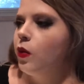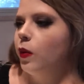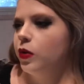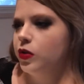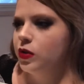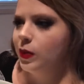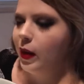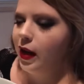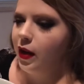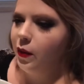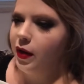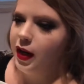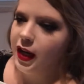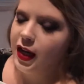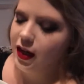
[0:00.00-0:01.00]
which is why I
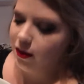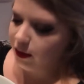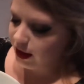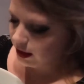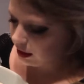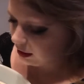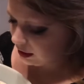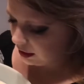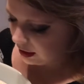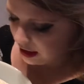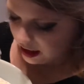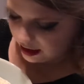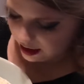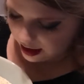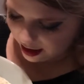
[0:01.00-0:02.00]
went ahead and mixed this in.